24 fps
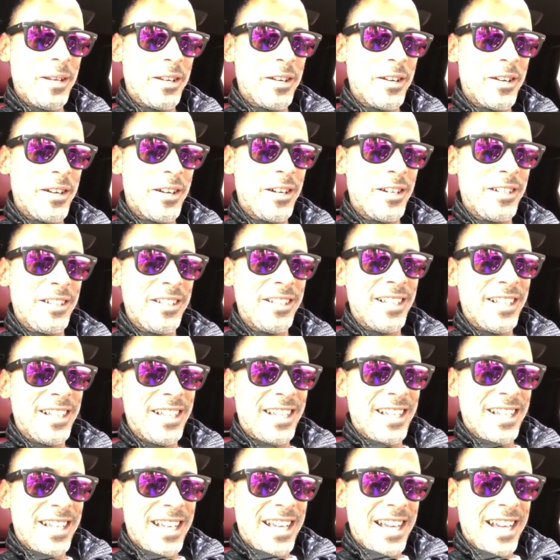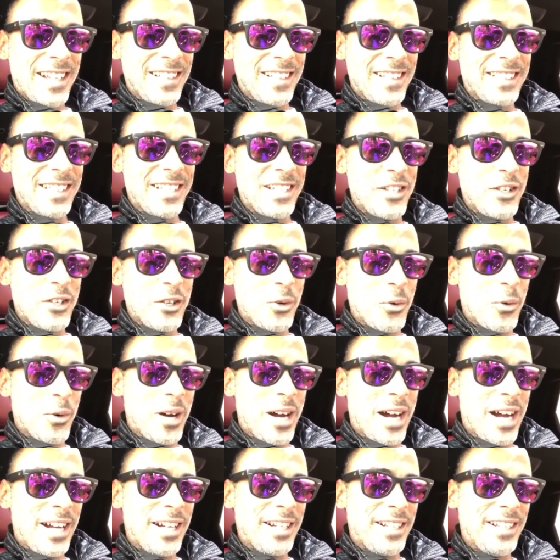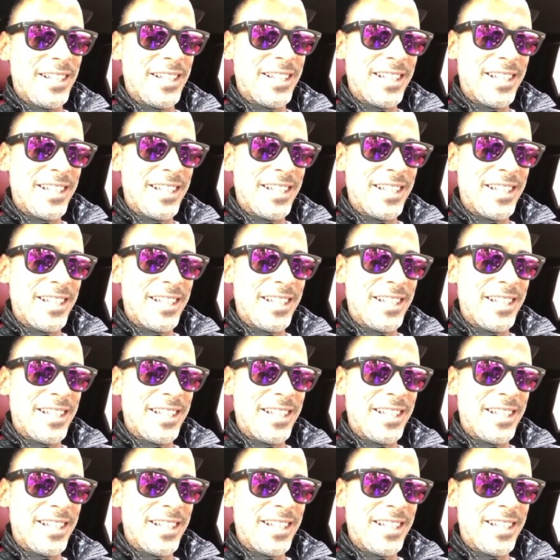girl? Haven't seen you in a while.